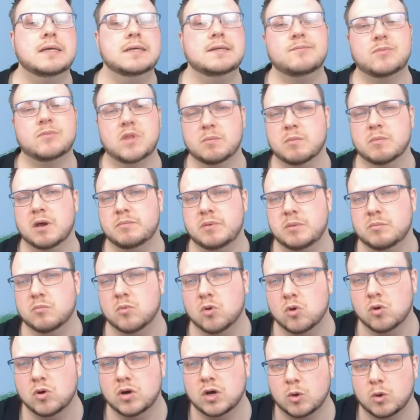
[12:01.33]
they might be
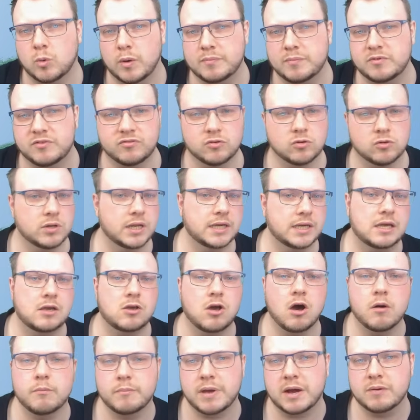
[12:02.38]
more equipped for like a
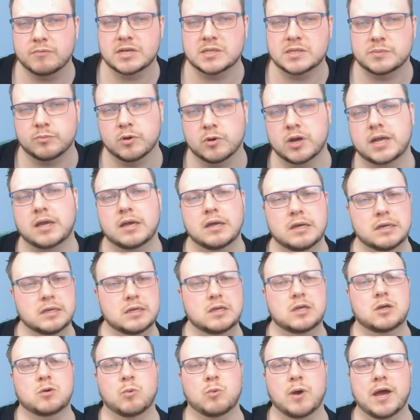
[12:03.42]
combat res brick,
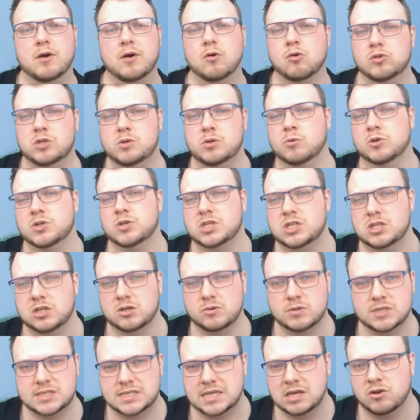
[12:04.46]
where all you want to do
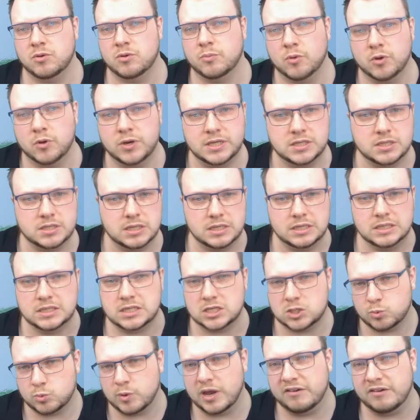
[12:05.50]
is sit on a point,
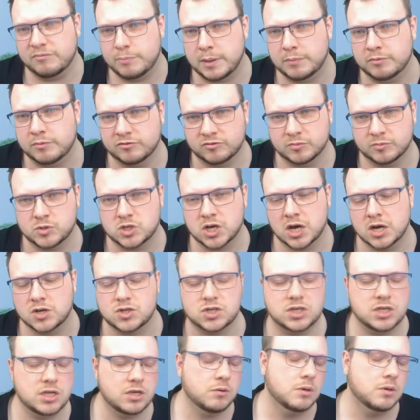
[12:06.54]
dissuade people from
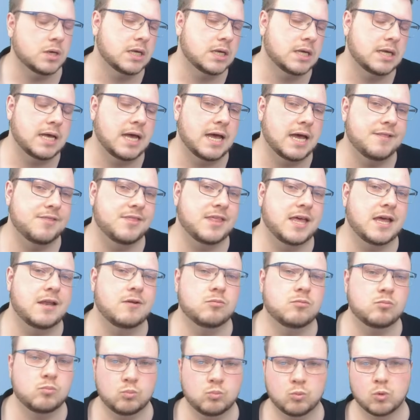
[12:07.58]
charging you, and then
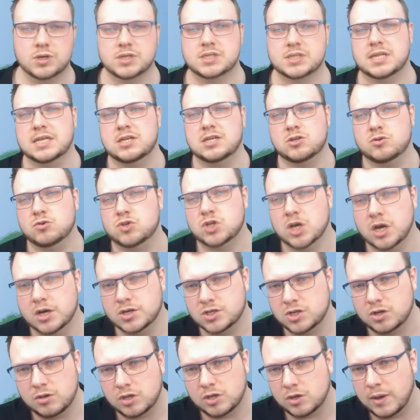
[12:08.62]
once they do charge
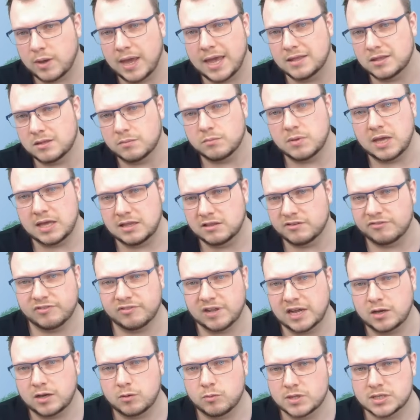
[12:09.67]
you, you hit them in the
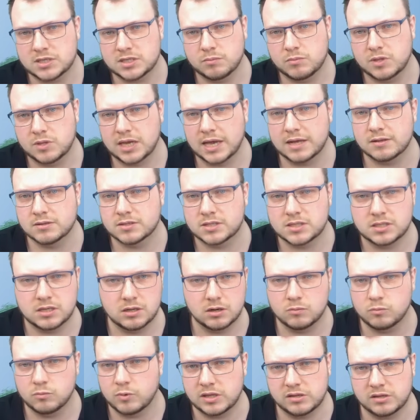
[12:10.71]
flank with something else,
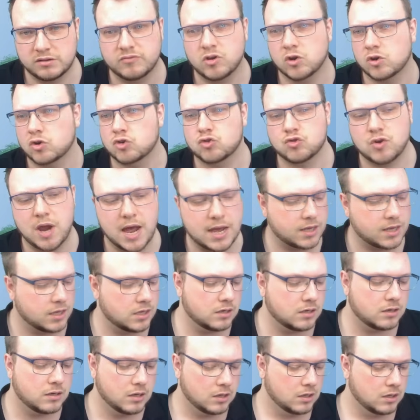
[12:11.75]
whether you've got a
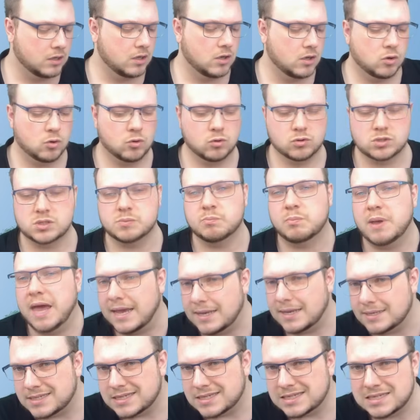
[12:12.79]
dragon or some
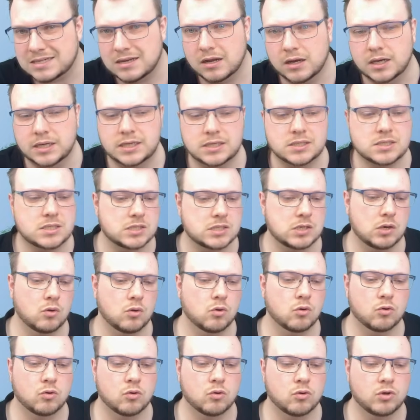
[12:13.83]
Pegasus knights
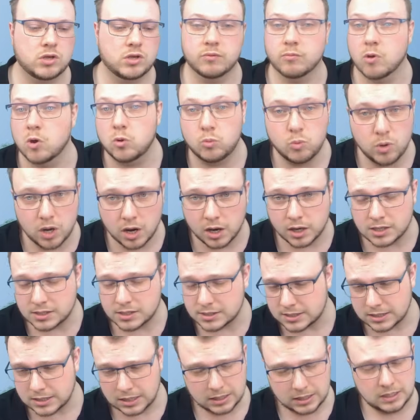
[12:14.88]
or your own
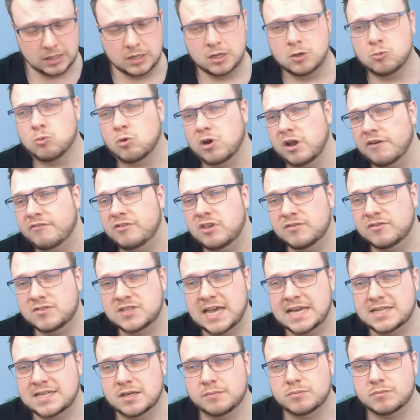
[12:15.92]
knights, whatever you've
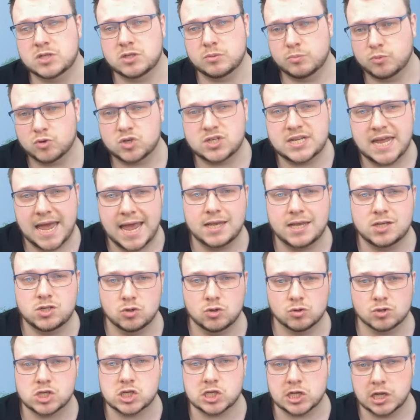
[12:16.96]
set up to protect
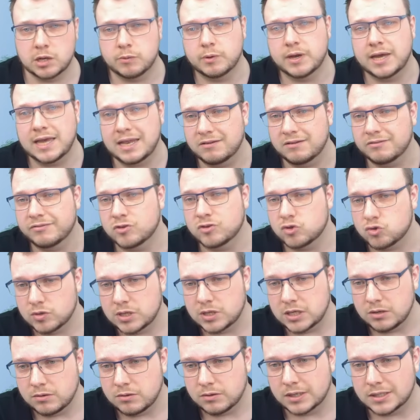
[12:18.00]
your slower infantry
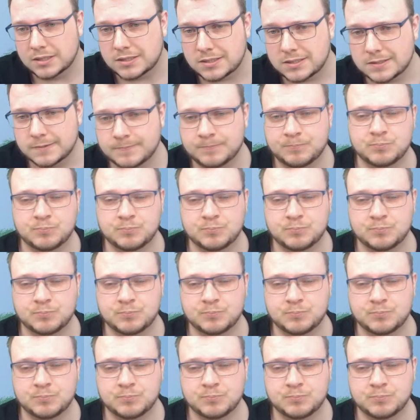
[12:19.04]
units.